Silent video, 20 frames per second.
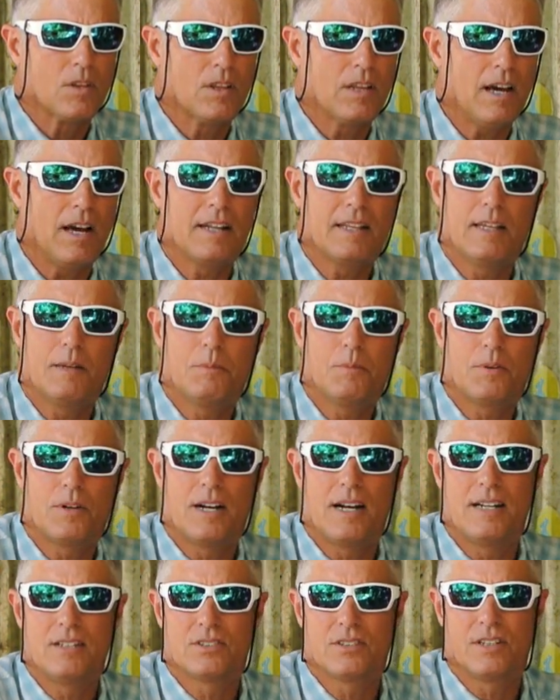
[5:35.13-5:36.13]
got to keep your
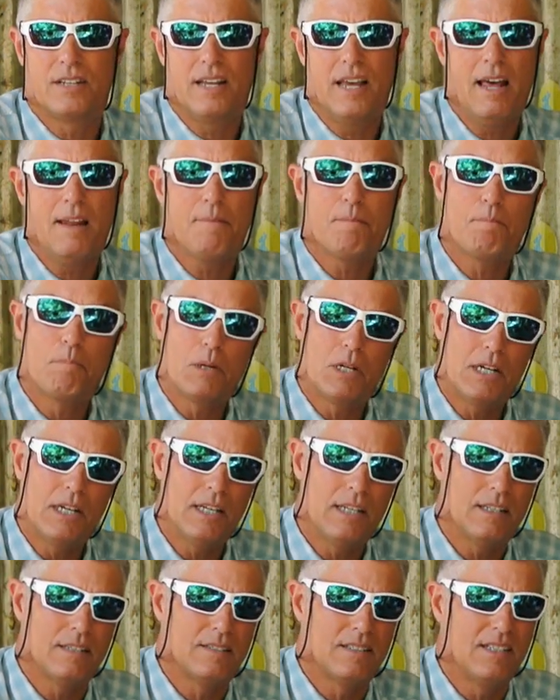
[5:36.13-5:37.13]
eyes on that.
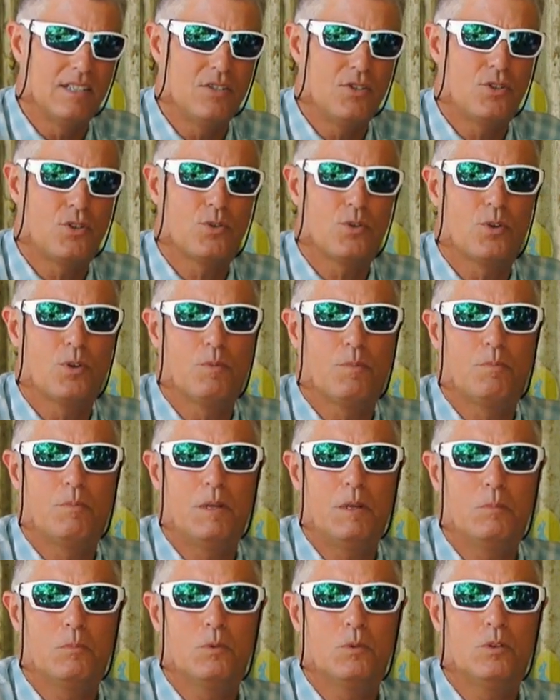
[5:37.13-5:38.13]
But the inshore
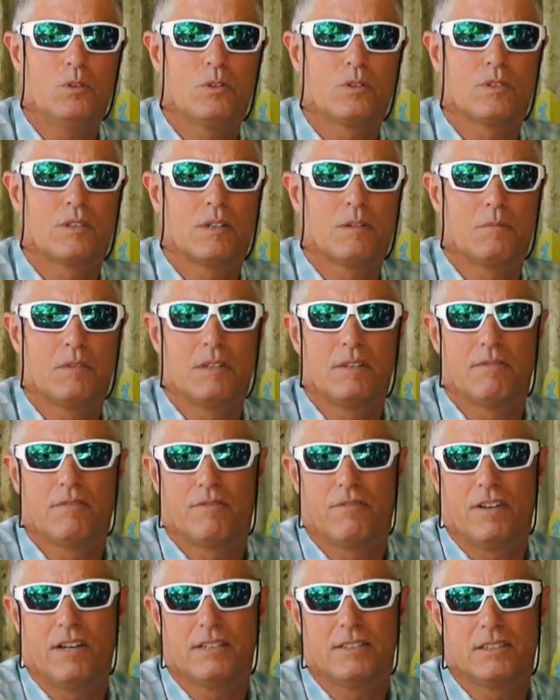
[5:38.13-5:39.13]
people are going to be
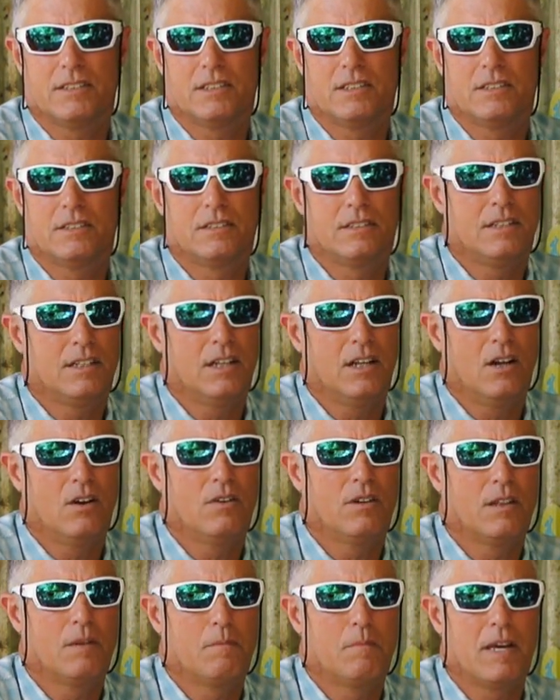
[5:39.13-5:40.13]
affected,
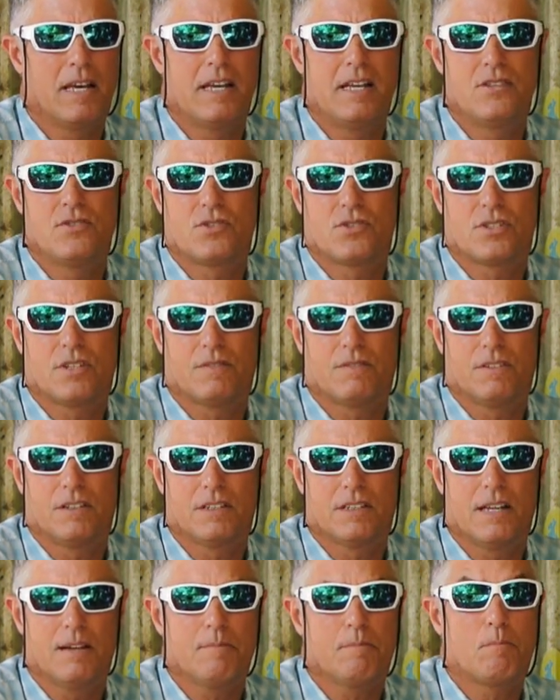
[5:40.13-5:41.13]
in the bays and stuff
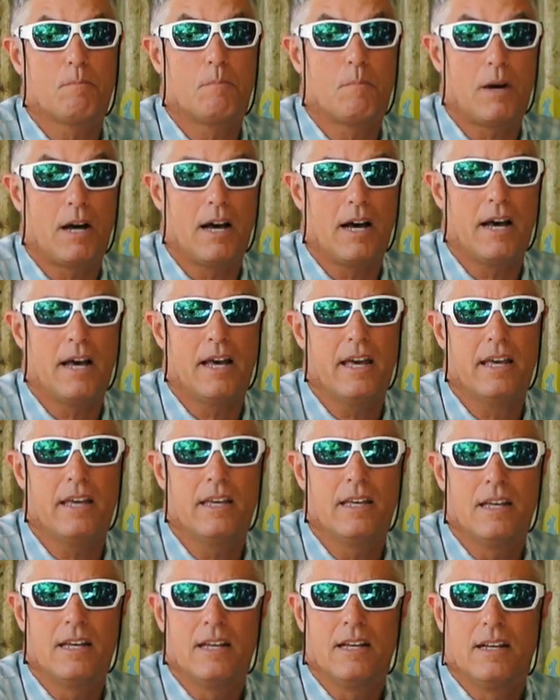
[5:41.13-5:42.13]
like that, by
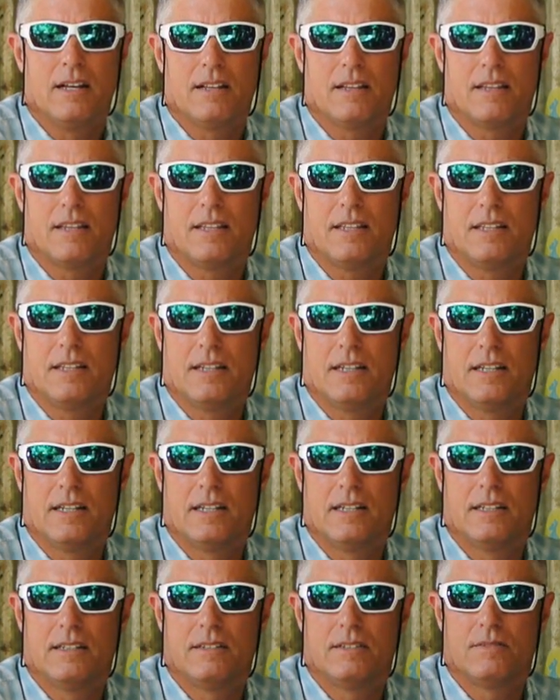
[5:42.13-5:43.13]

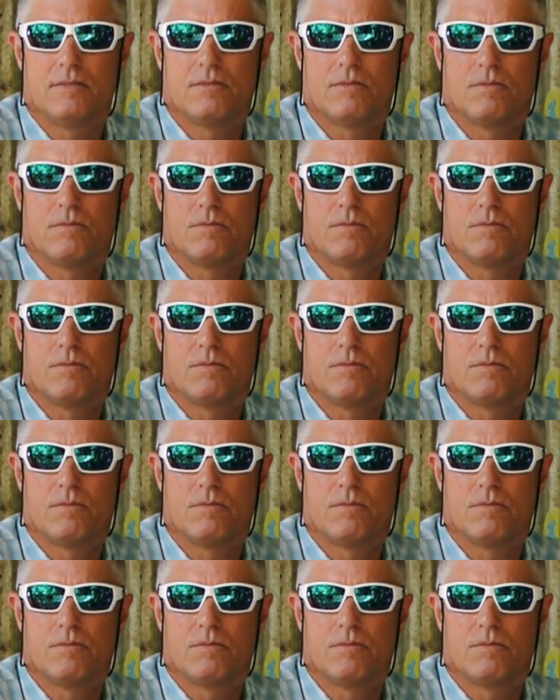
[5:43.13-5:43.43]
the